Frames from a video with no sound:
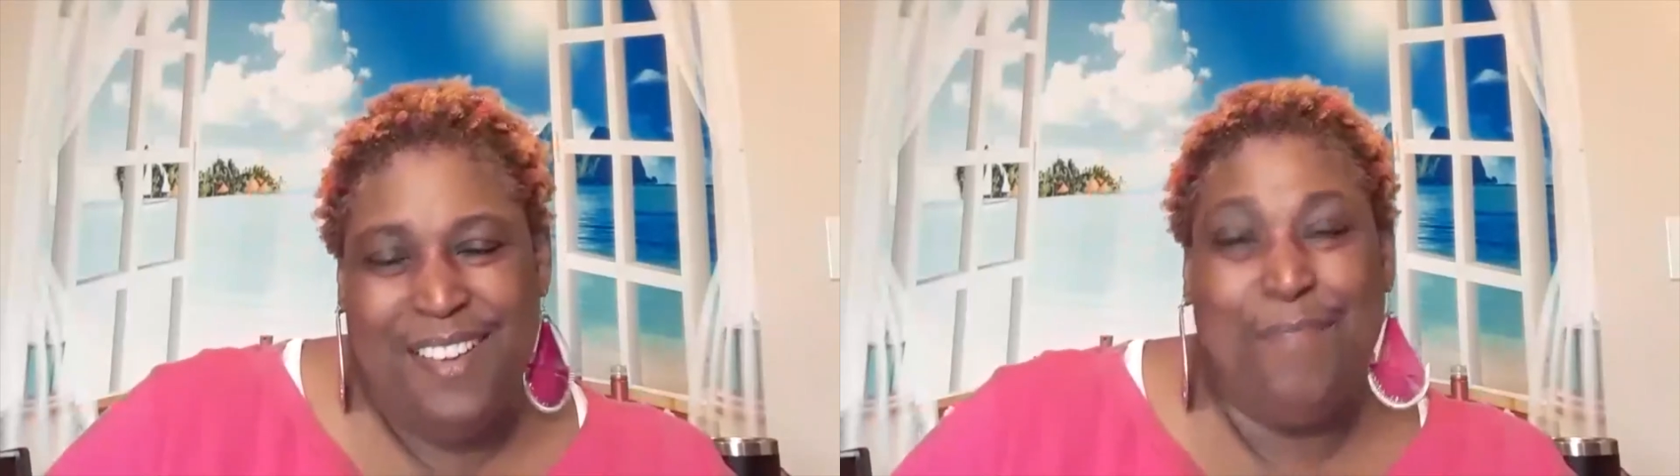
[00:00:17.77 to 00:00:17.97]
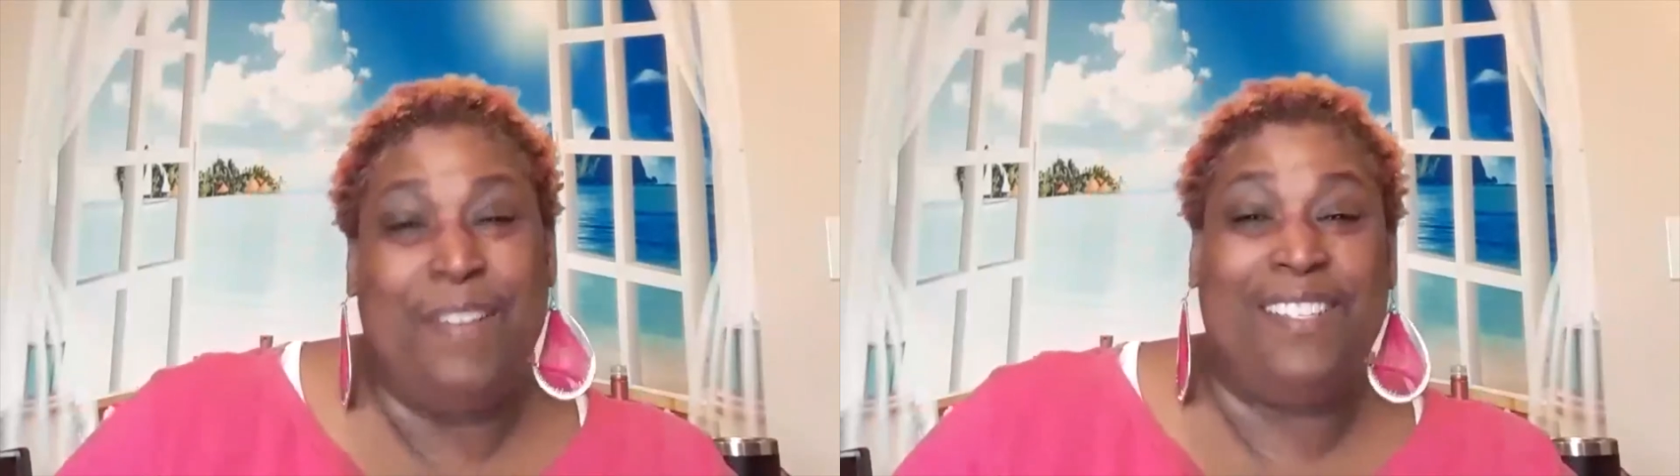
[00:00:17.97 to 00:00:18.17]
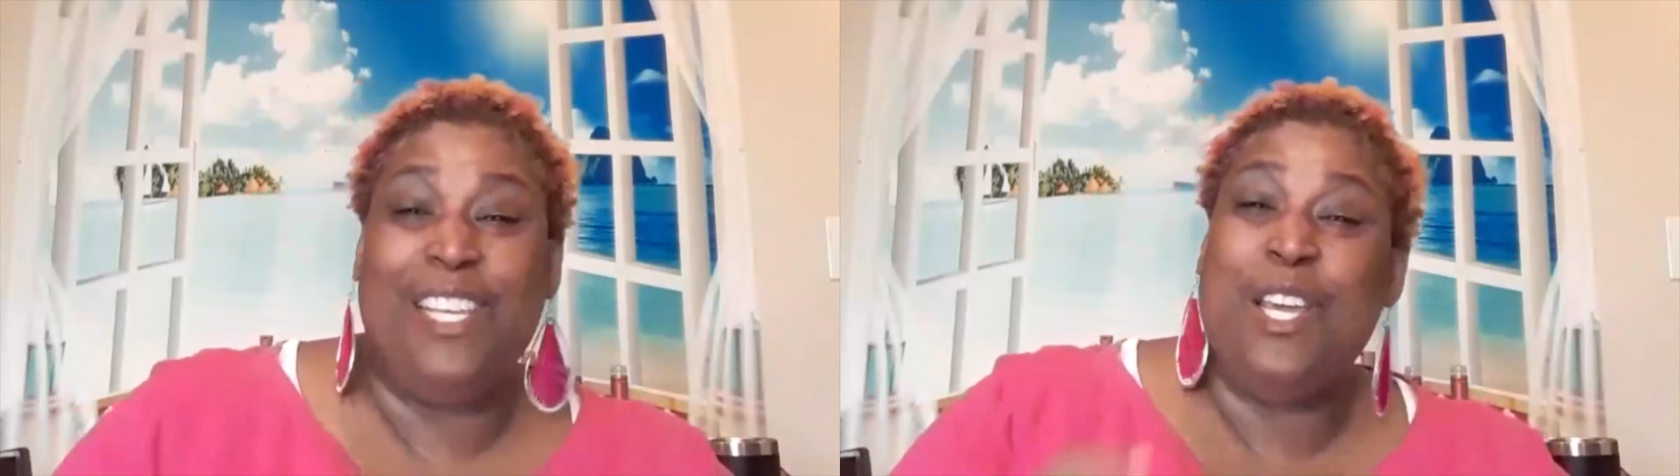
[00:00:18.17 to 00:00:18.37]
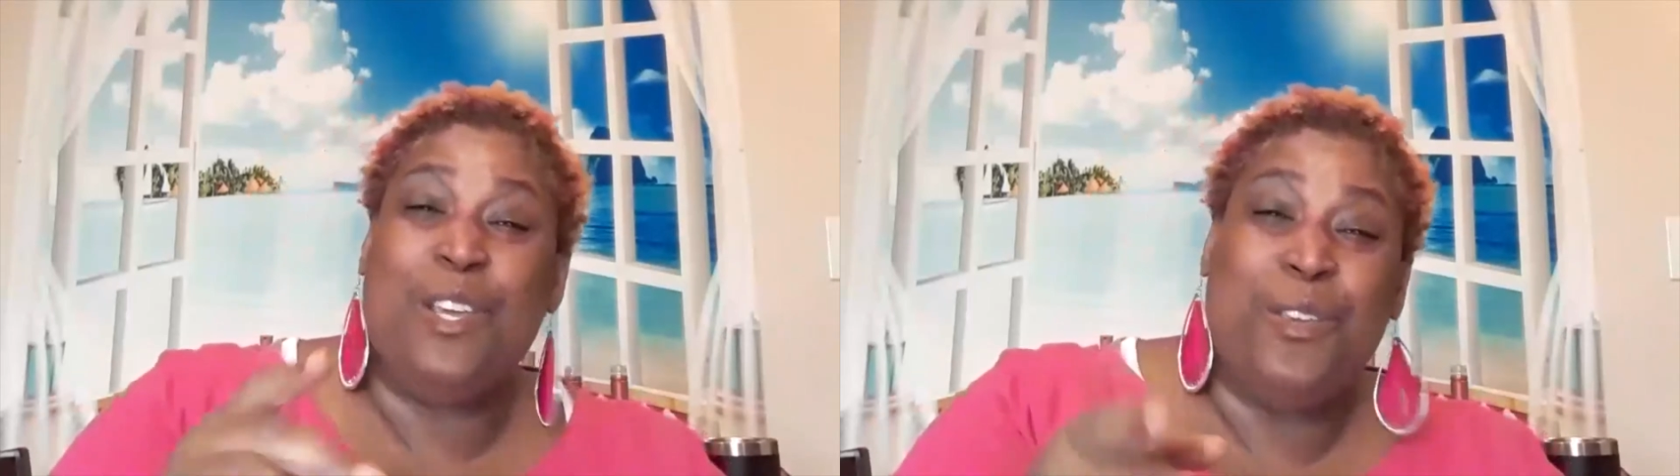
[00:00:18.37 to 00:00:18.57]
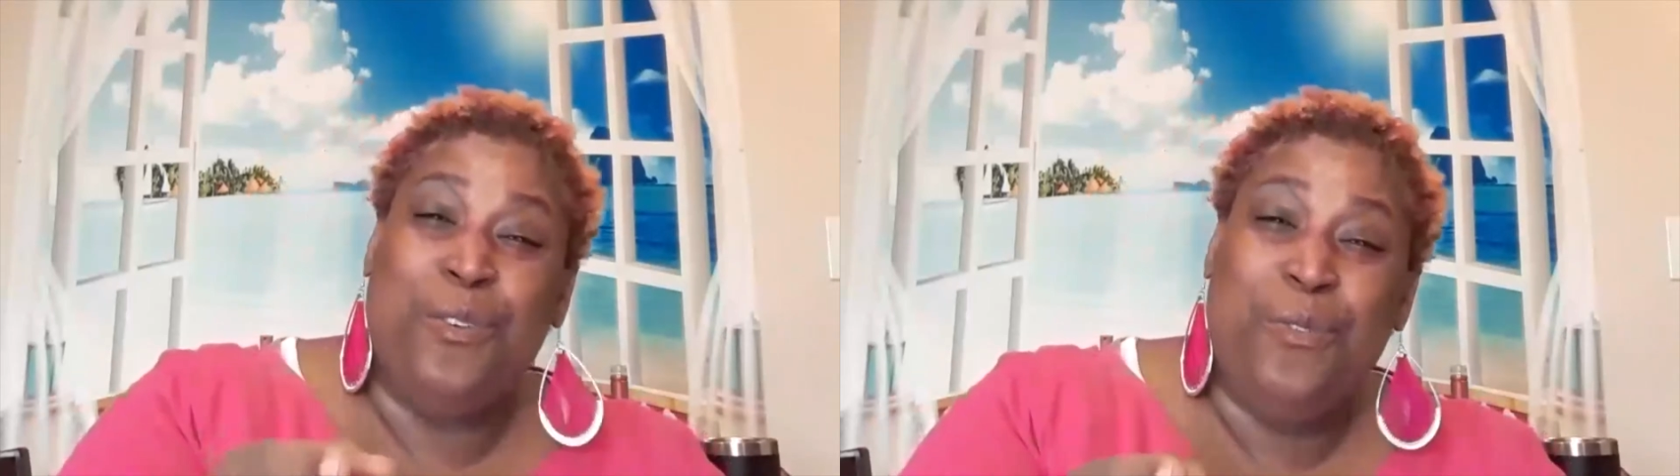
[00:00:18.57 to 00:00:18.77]
but
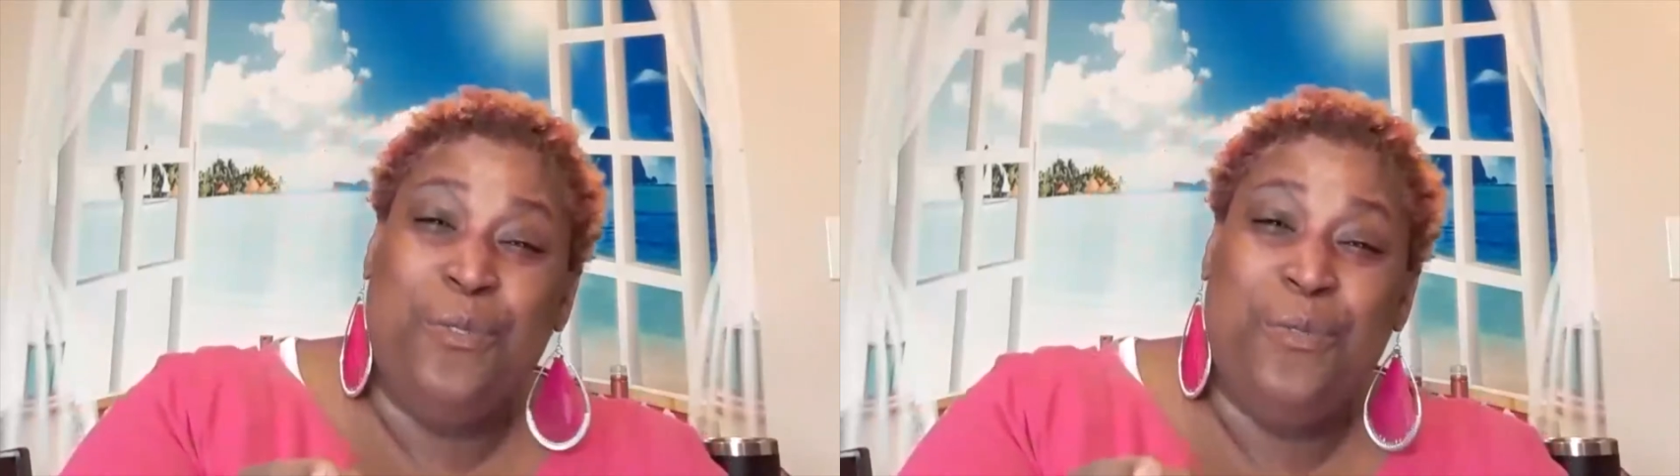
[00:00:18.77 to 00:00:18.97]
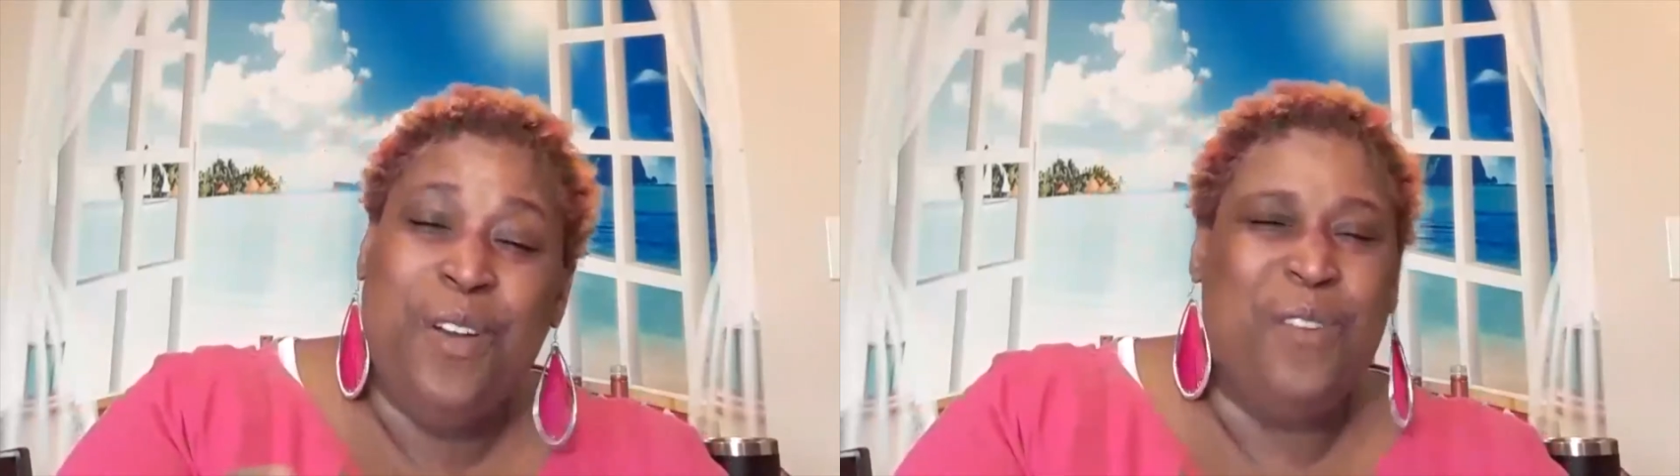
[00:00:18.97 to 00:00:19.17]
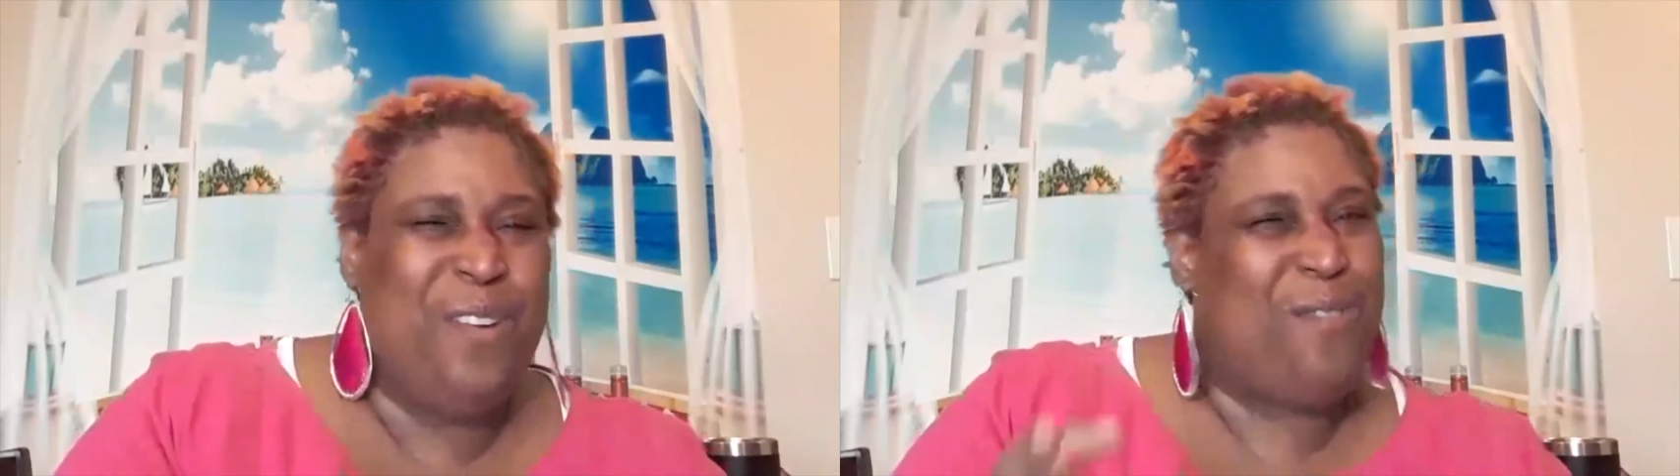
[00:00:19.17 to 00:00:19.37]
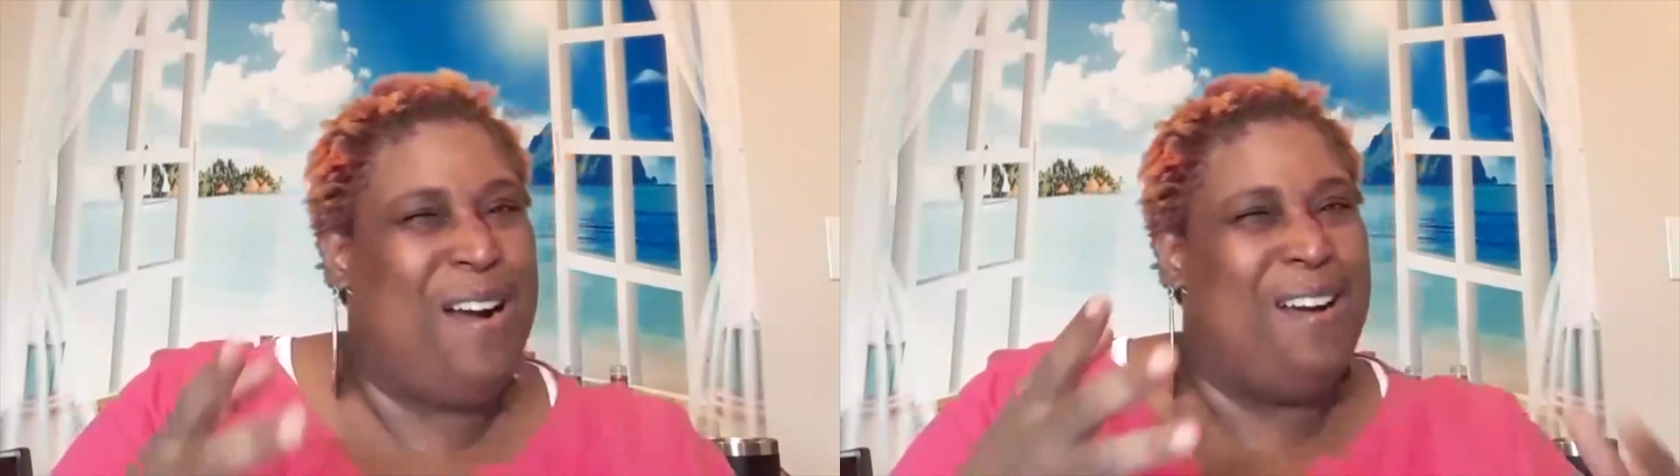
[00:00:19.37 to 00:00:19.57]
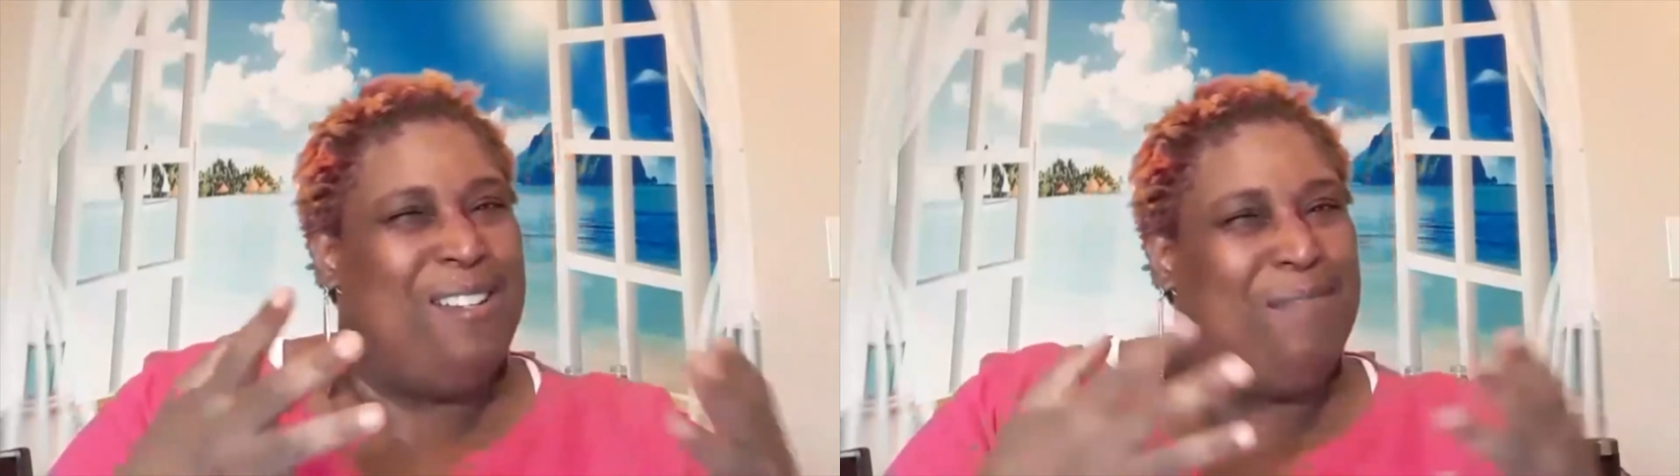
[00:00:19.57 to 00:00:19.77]
seeing you
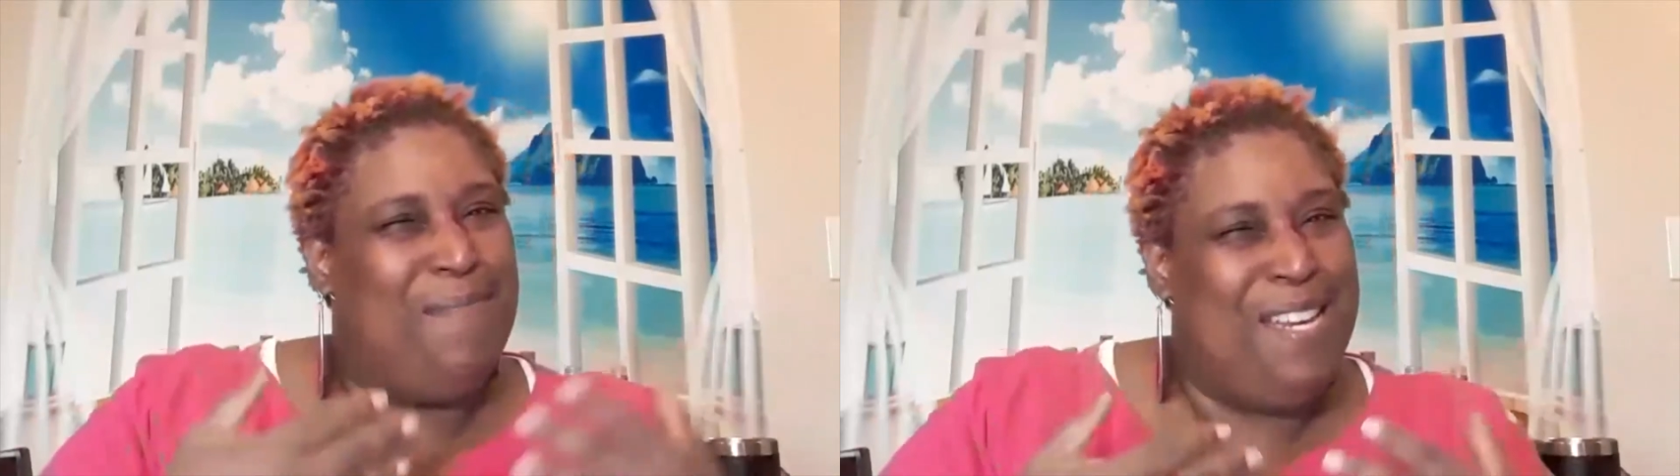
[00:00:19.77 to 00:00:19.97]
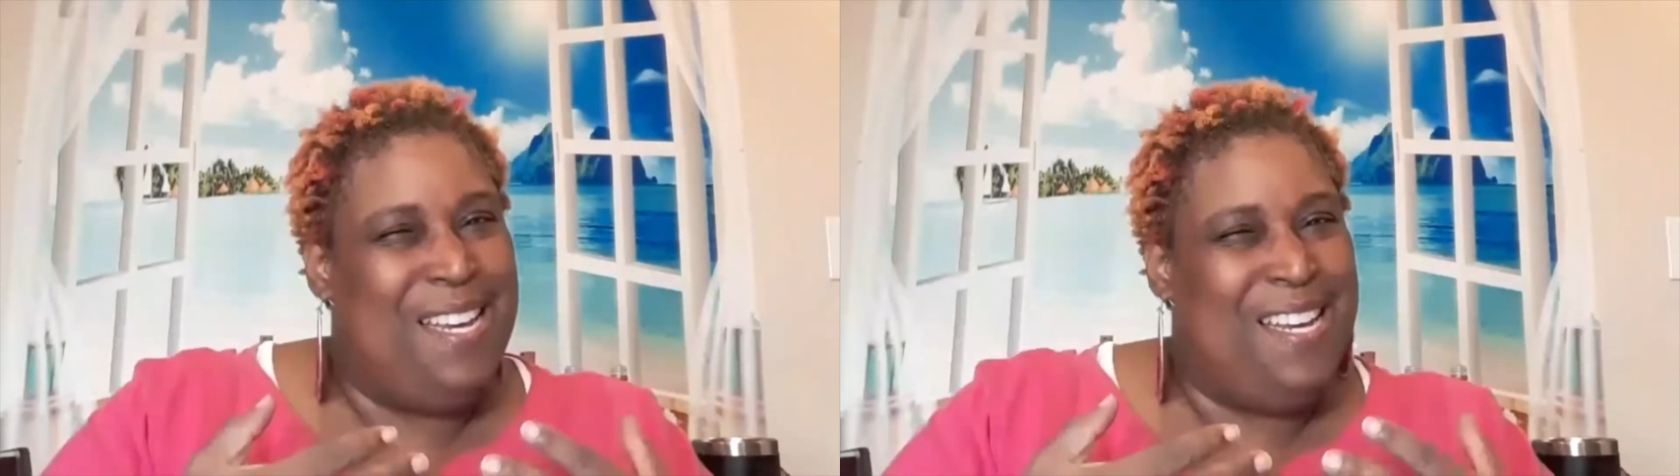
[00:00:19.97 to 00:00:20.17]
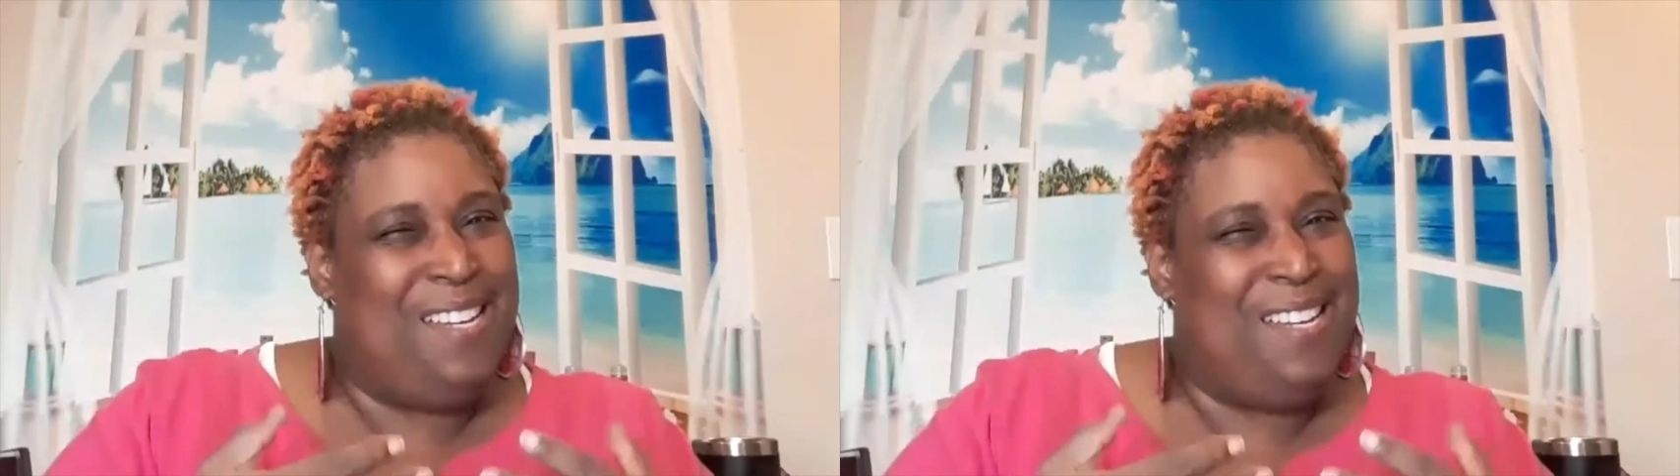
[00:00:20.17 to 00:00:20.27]
requires me